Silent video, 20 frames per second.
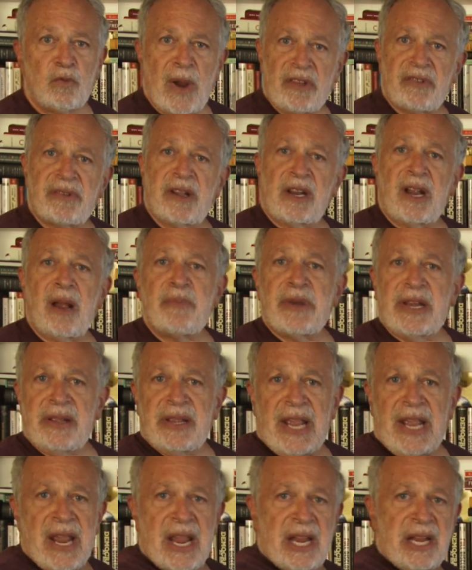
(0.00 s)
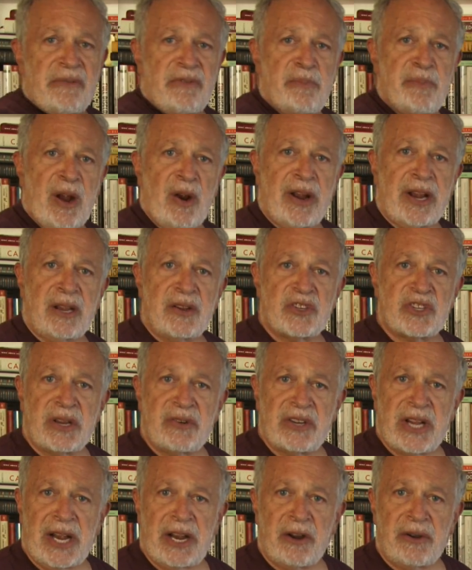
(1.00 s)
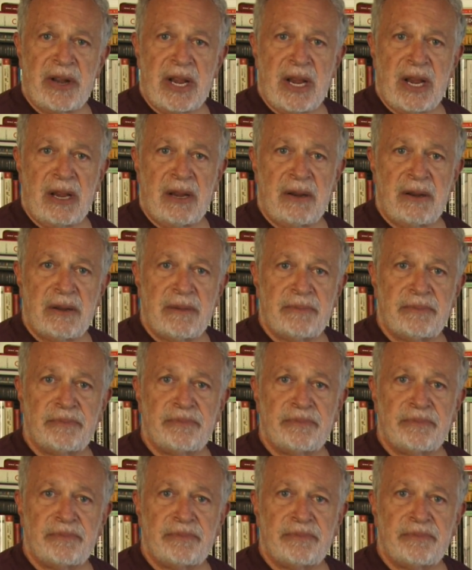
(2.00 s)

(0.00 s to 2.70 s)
Rather than coming to the aid of Americans in dire need.